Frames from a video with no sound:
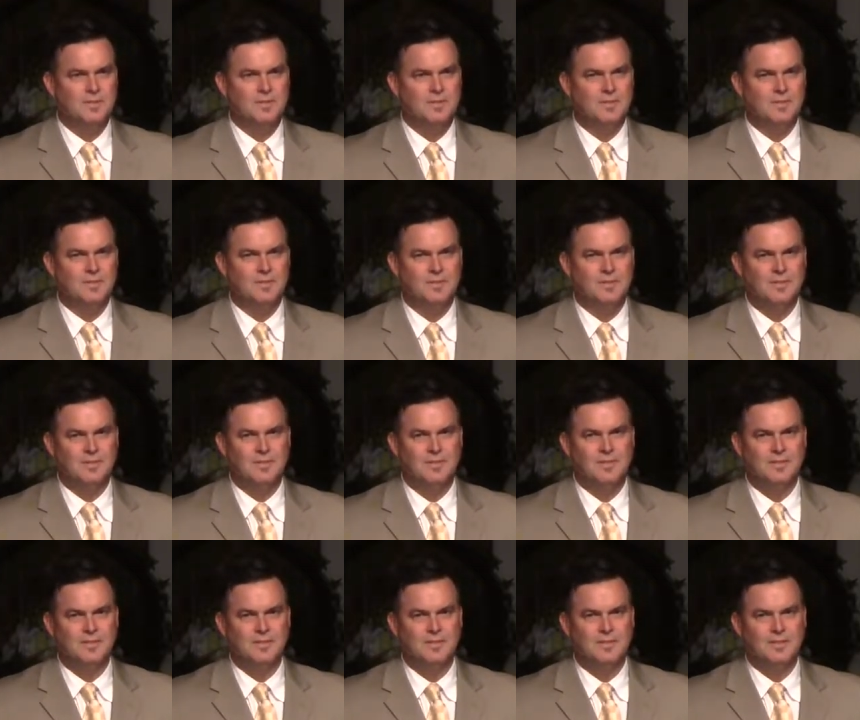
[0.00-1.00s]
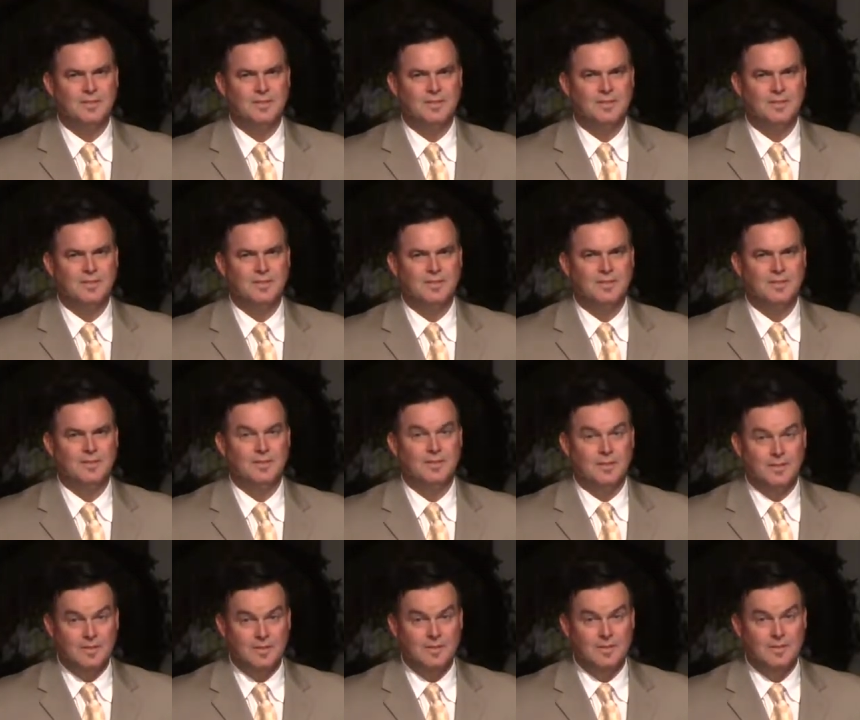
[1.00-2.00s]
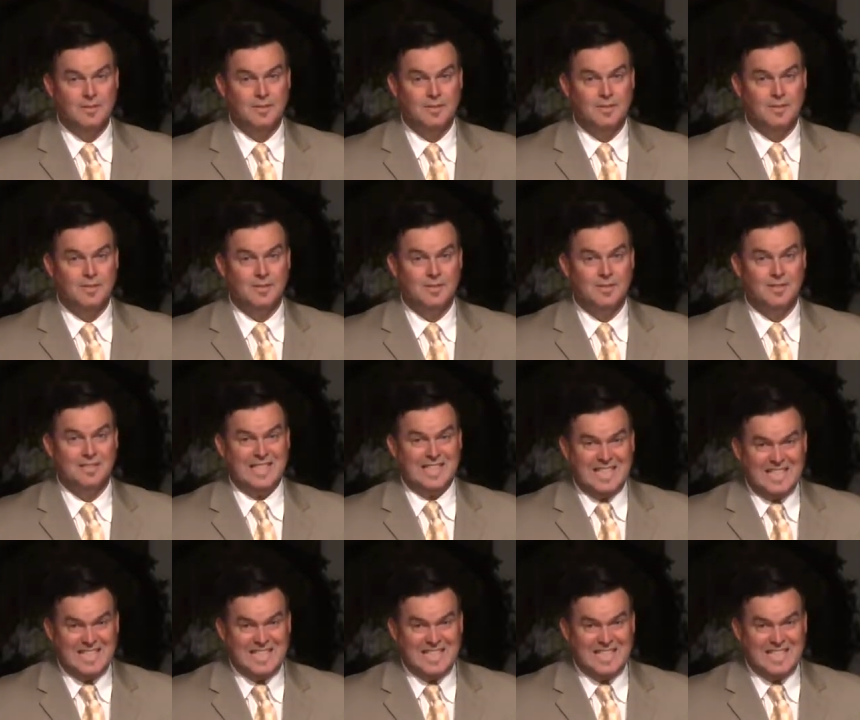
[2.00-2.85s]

(silence)